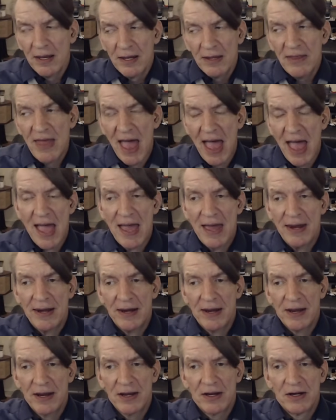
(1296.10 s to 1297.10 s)
that
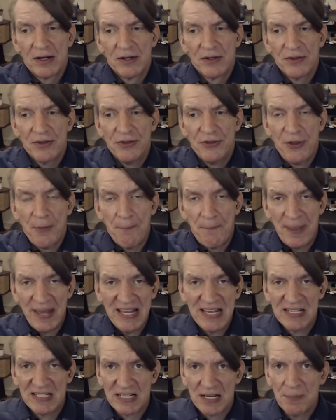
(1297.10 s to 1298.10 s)
the
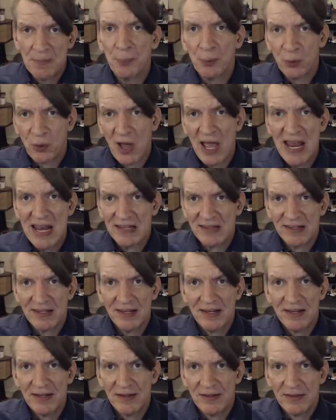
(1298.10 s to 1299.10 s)
biggest complaint
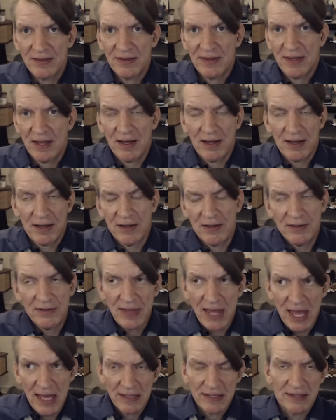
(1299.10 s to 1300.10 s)
uh,
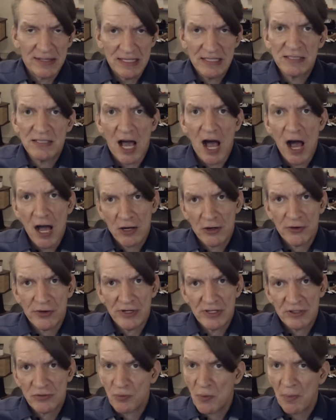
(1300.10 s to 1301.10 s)
that this
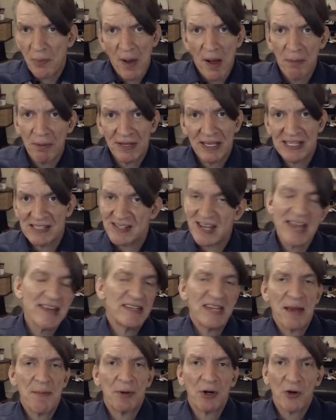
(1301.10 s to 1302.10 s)
Congress, Republicans and
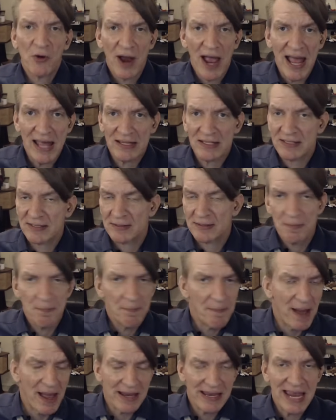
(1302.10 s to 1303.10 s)
Democrats,
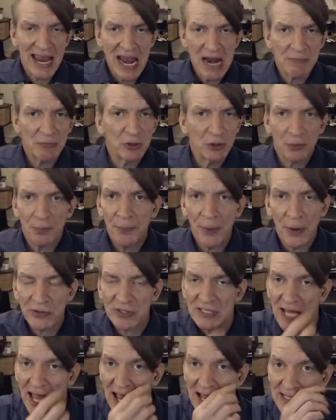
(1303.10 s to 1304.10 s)
bicameral, both
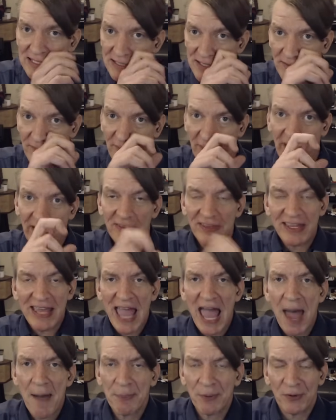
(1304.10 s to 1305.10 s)
sides of uh, the
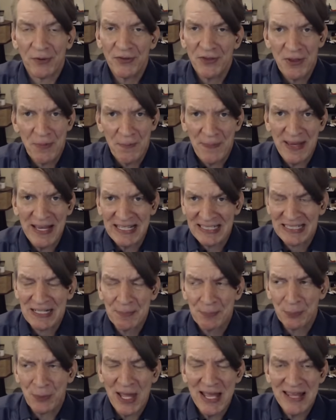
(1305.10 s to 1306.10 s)
Capitol, the biggest
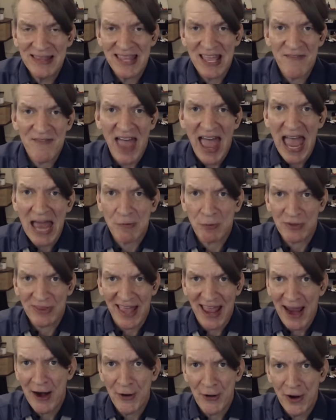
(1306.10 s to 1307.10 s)
complaint they've had with
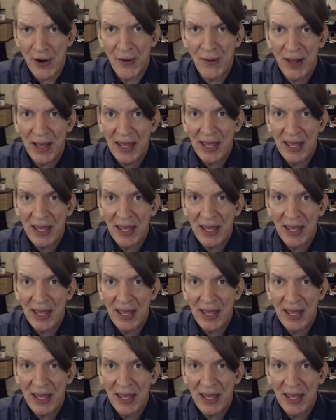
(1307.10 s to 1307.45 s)
AARO